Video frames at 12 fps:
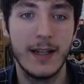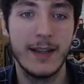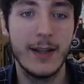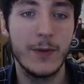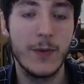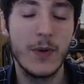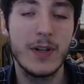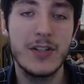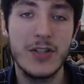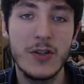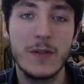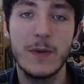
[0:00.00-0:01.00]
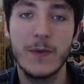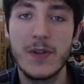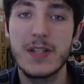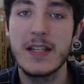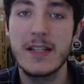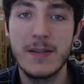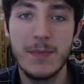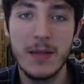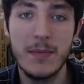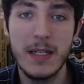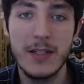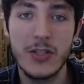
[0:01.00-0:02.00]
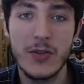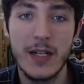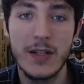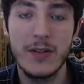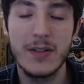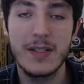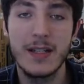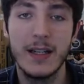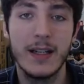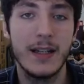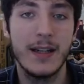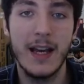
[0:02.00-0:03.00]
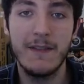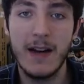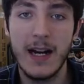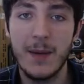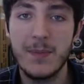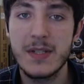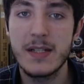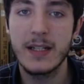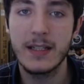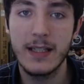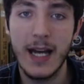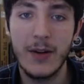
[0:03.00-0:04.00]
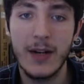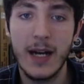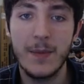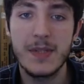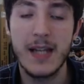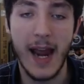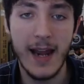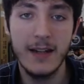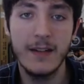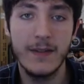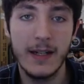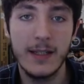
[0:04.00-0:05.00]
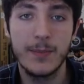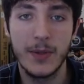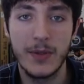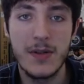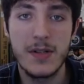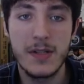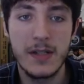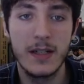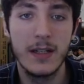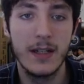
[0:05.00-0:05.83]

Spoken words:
Therefore, it is useful for system administrators, DevOps, CloudOps, and developers.